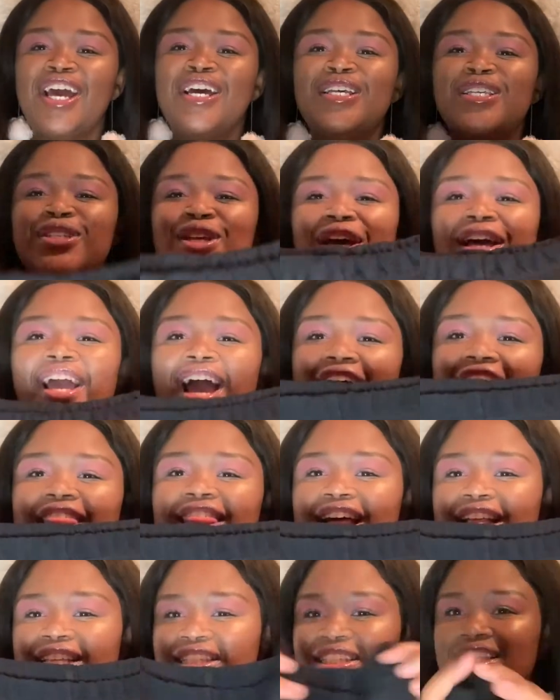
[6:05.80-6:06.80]
So yeah,
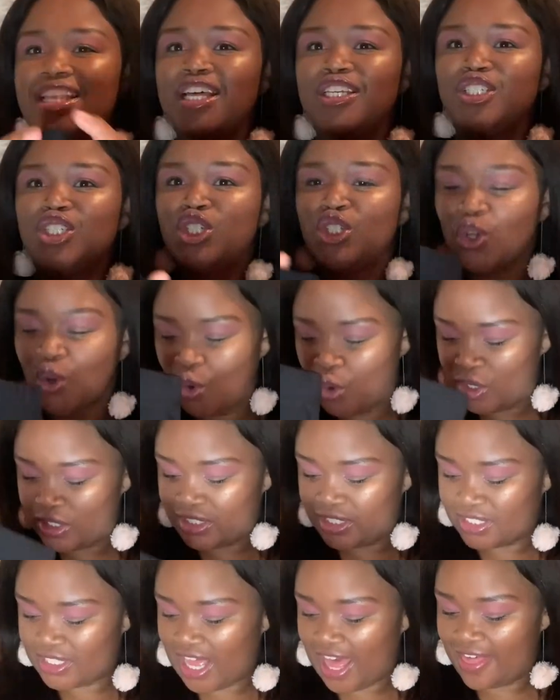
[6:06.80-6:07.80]
that's the
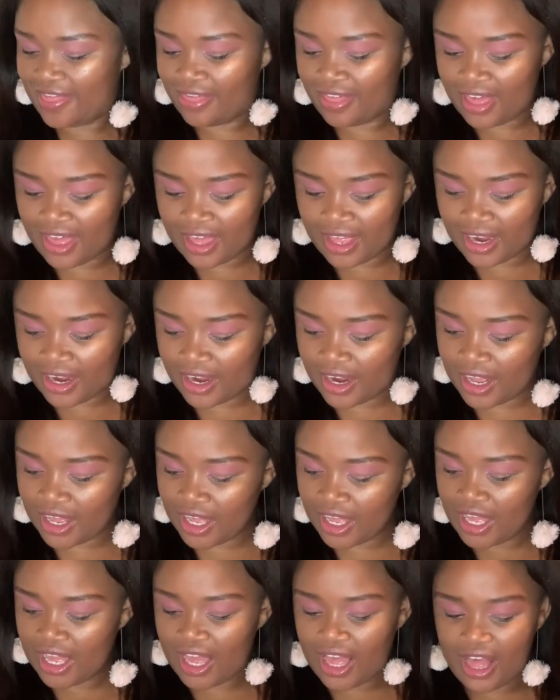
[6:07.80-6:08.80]
shorts. And
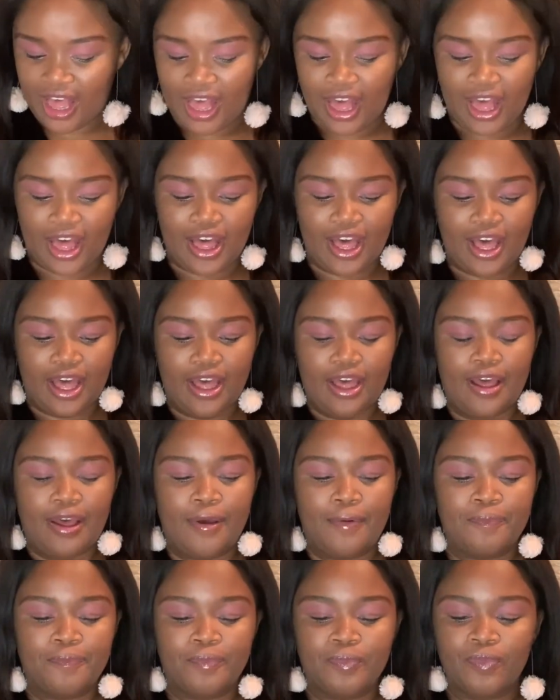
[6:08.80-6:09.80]

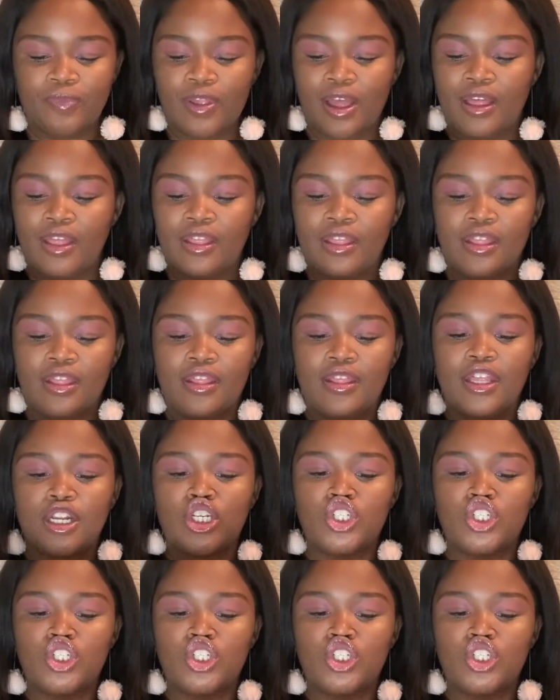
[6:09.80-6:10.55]
then the